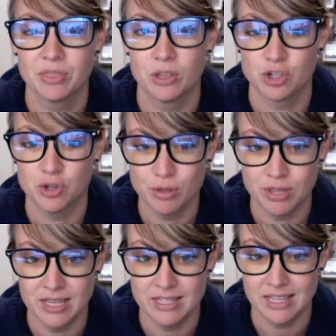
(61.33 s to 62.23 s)
The truth
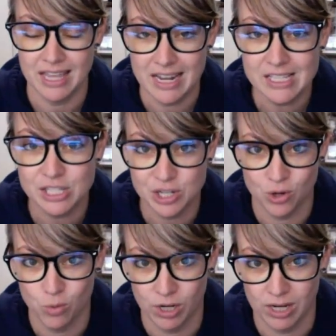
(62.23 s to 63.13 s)
is, it is
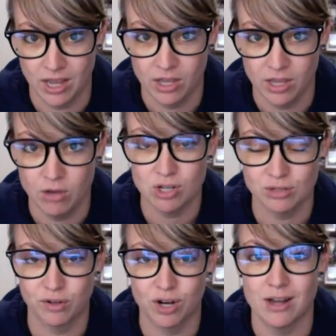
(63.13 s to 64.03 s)
still working. You
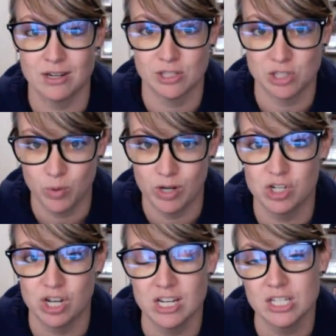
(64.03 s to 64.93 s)
just forgot to
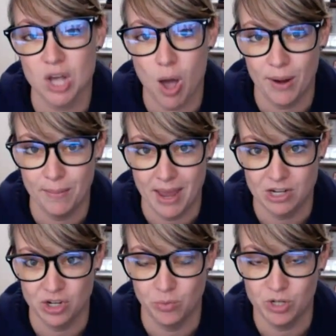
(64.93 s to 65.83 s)
switch into
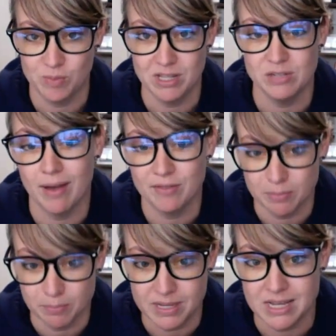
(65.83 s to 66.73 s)
automation, which means you have
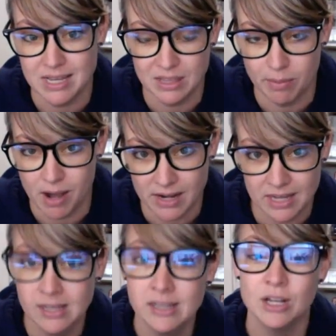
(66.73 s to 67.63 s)
to be in the
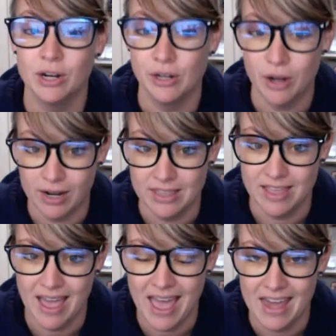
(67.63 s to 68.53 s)
body, not in
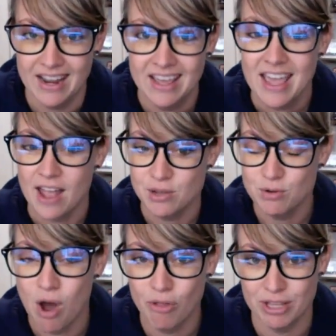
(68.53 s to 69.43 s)
the head. And you
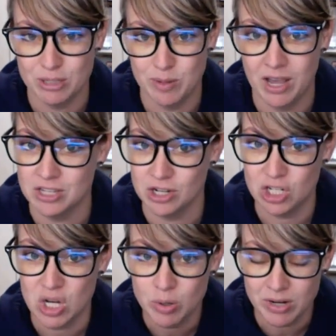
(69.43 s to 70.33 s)
know this because
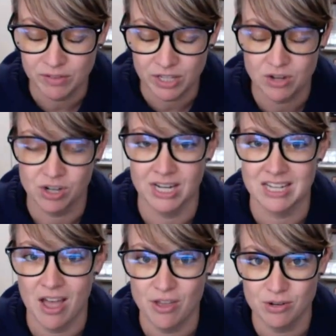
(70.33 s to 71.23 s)
intuitively you're going
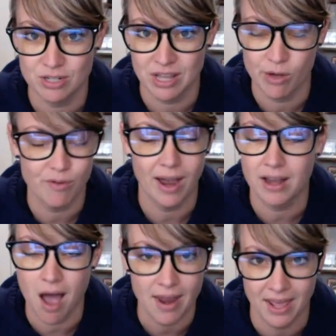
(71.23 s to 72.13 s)
to tell yourself, I
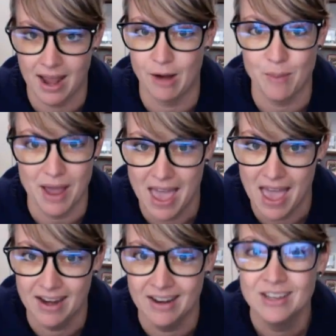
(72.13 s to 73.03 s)
gotta get out of my
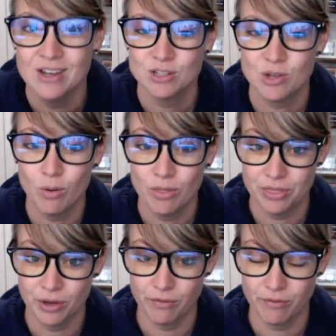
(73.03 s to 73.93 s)
head. So
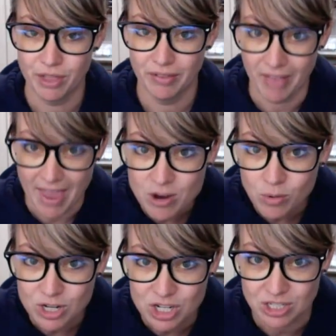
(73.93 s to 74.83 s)
the
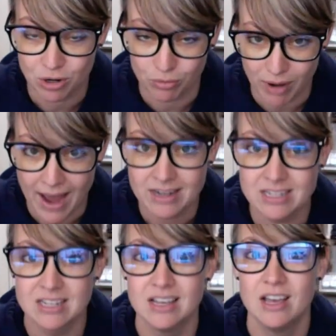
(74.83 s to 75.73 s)
language is
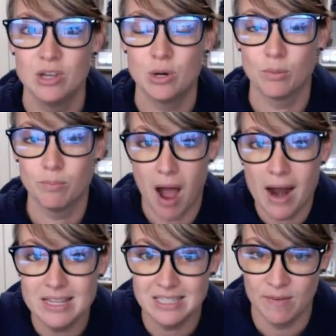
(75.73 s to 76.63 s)
correct. Your
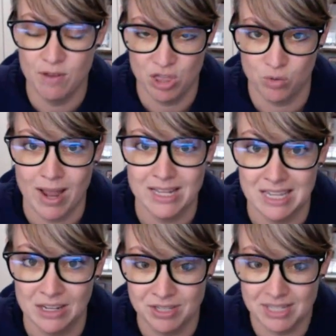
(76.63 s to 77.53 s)
body's giving you the right
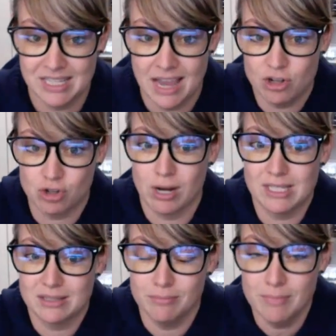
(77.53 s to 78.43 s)
signals. It's saying,
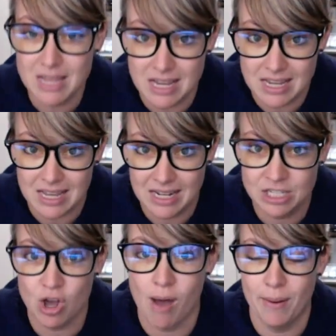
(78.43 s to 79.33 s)
trust me, get
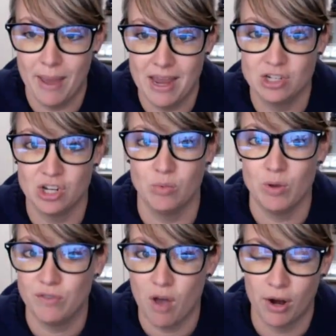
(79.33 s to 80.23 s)
into automation.
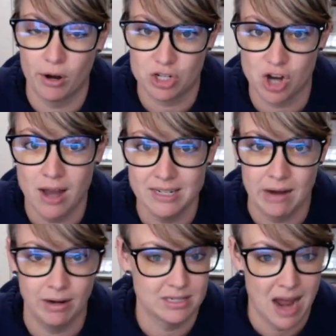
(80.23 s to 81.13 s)
We've got our shot
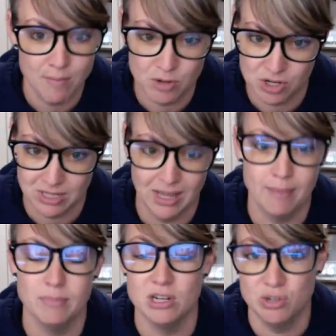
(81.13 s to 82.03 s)
down. It's time to just
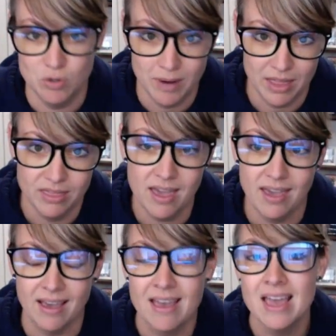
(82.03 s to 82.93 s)
let me do my
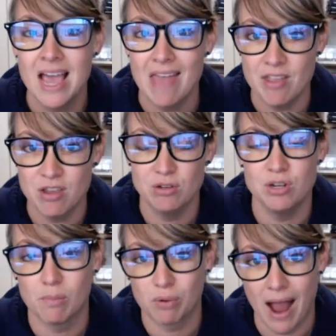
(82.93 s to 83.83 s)
thing. And then you do
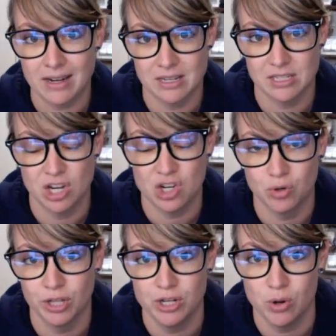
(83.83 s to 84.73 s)
your practice to
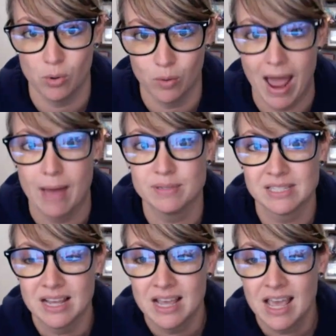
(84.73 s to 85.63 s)
drill in your
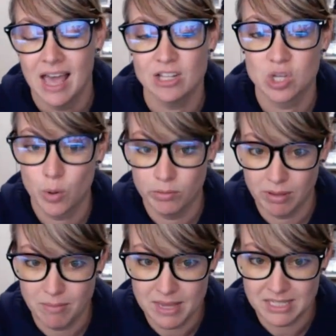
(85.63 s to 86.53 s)
reps. And so when
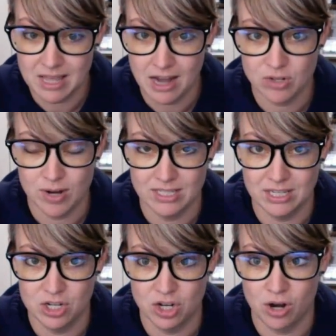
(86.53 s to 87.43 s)
we miss that
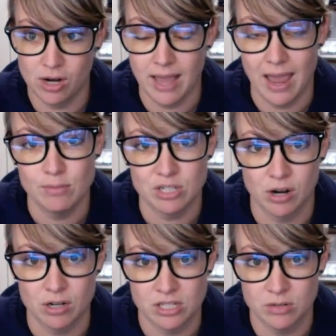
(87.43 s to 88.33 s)
transition, our game
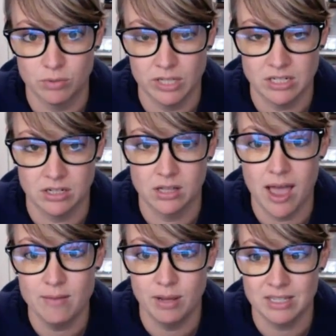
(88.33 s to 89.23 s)
starts to really
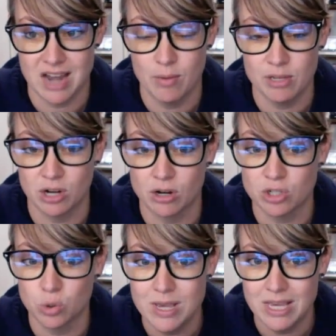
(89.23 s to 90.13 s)
decline because now we
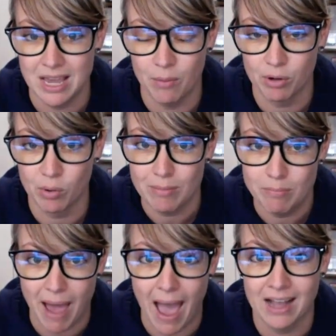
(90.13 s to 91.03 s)
start tweaking and we're going
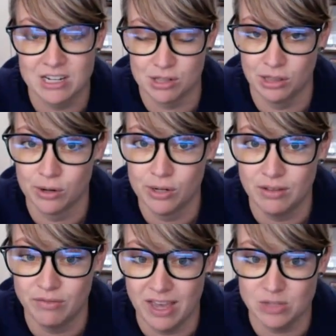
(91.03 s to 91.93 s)
back into the
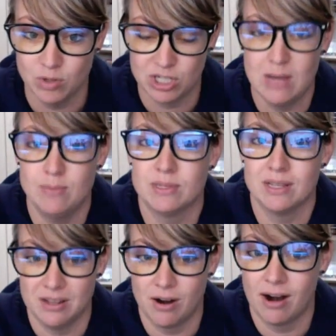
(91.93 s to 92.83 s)
learning phase, which keeps
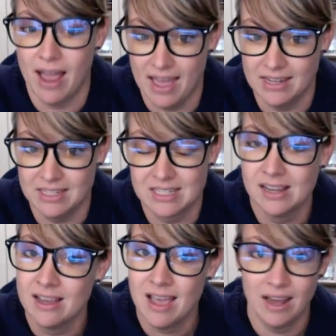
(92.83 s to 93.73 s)
us in our heads.
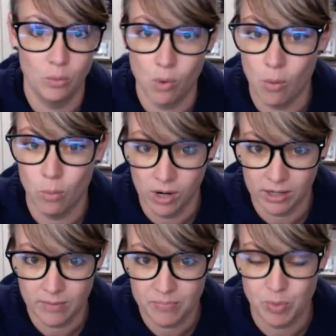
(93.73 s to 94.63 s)
And it won't
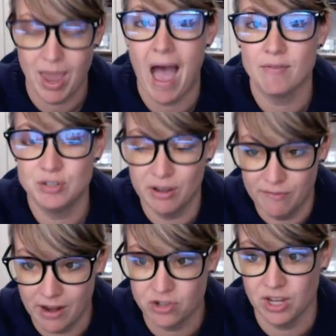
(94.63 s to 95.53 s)
work. We have to
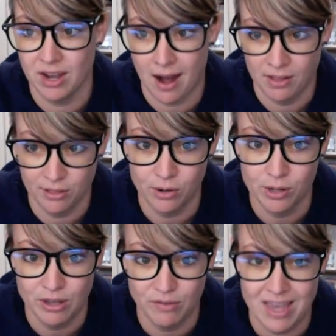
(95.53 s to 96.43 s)
eventually get out of the
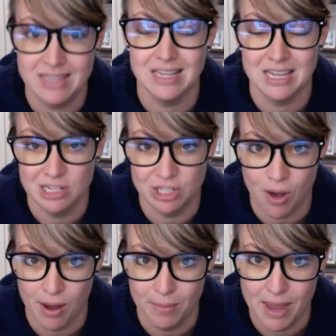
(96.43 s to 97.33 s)
learning phase into
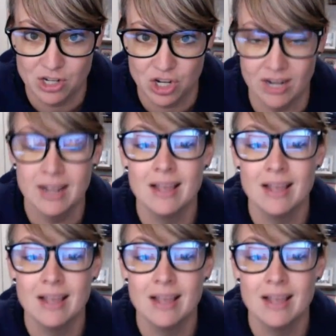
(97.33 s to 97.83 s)
automation,